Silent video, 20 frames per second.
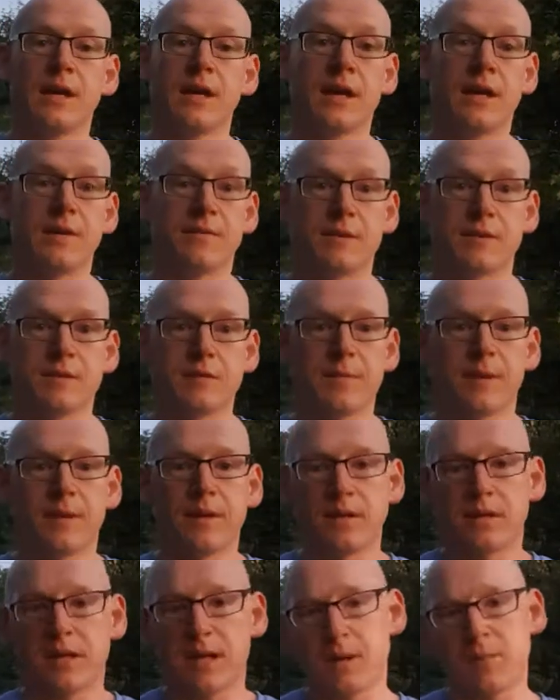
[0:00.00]
if you spelt
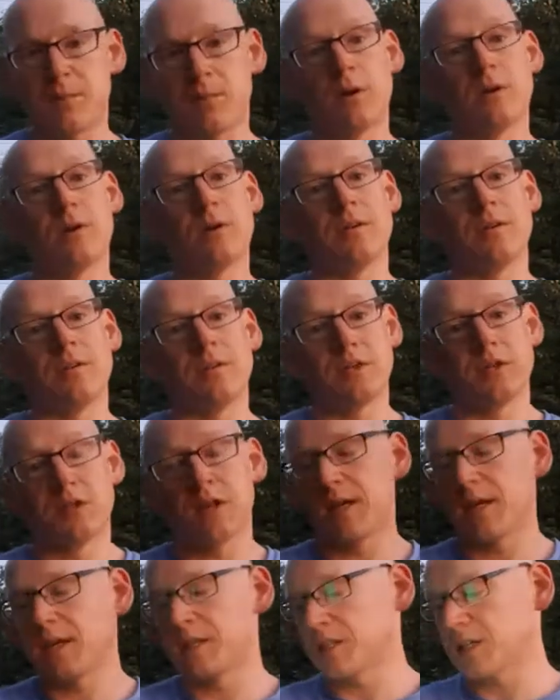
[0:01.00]
your name wrong, or if you
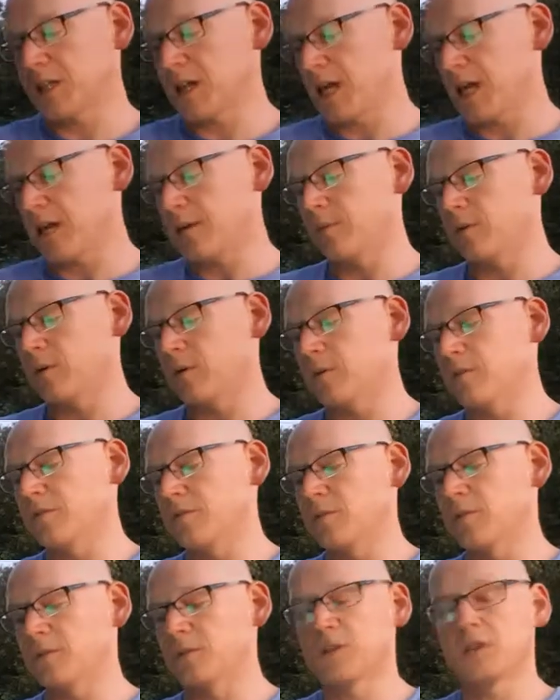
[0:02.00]
change your name, or if
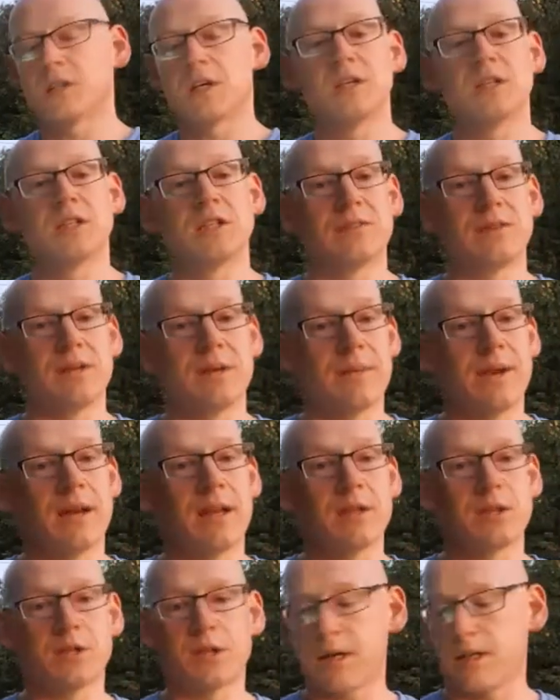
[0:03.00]
you want to change your email
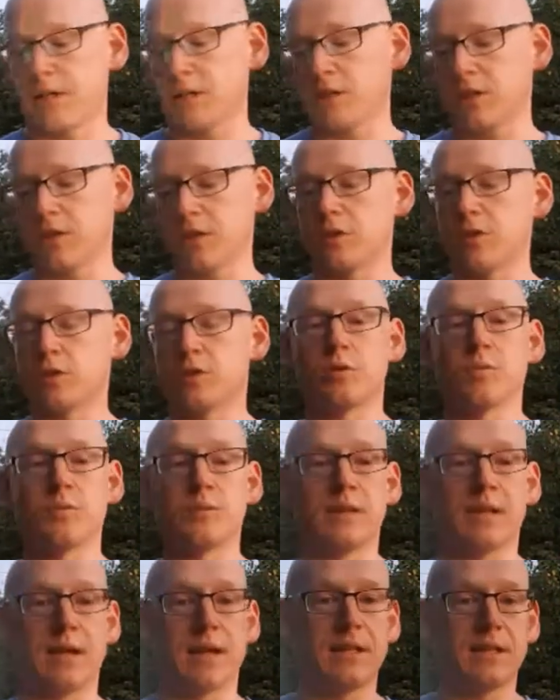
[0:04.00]
address, you can just
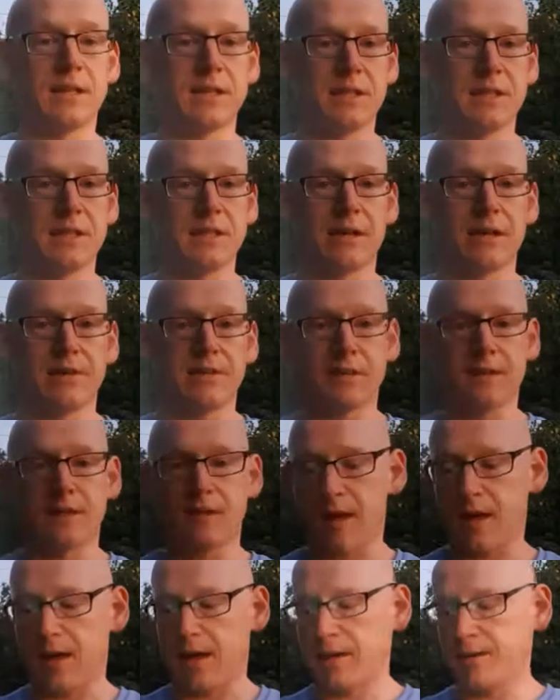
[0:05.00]
update your details in
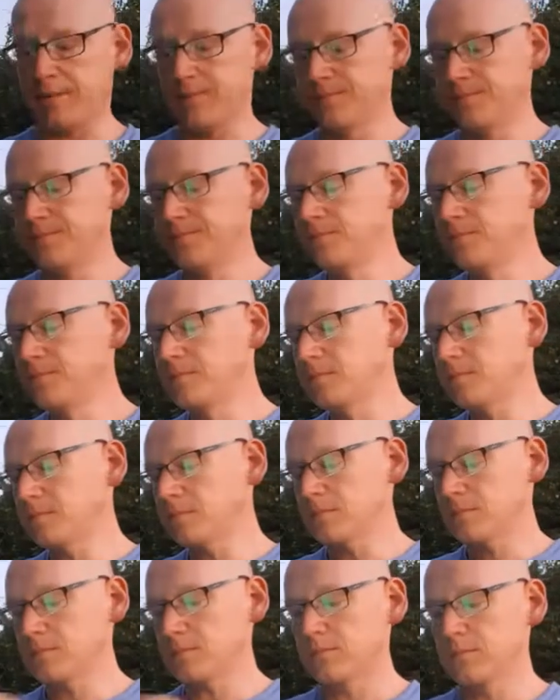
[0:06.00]
there.
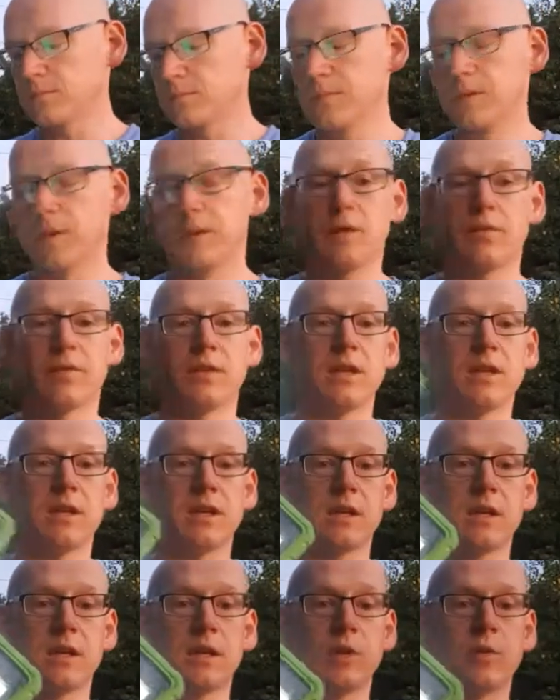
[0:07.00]
The other thing you
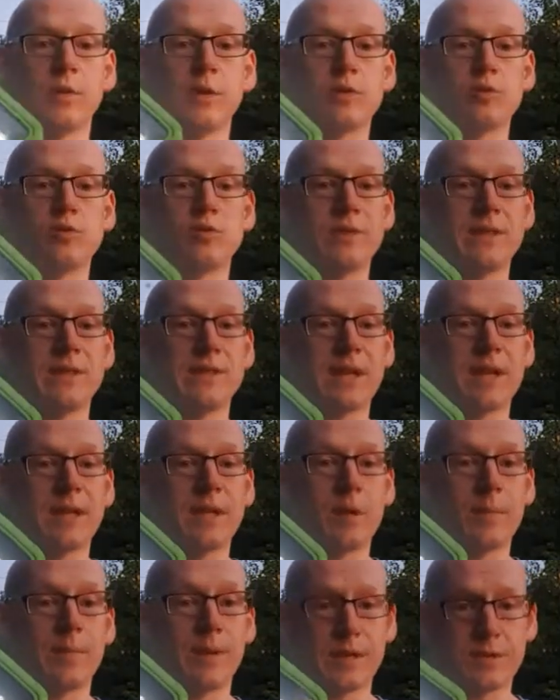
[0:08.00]
can do is reset
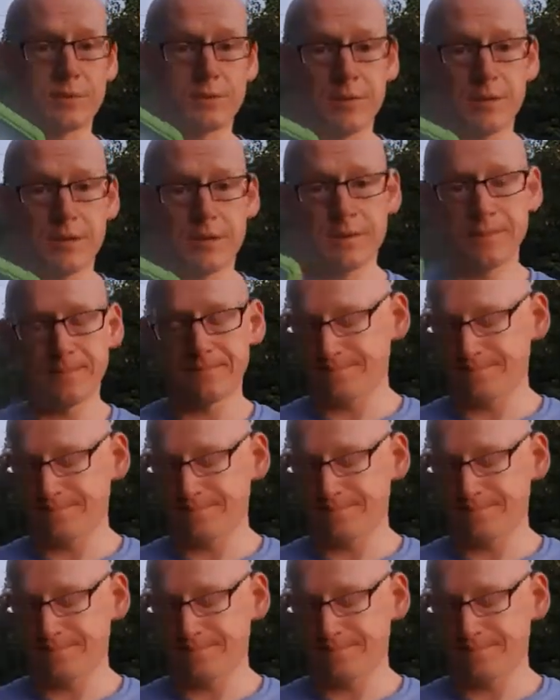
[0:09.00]
your password.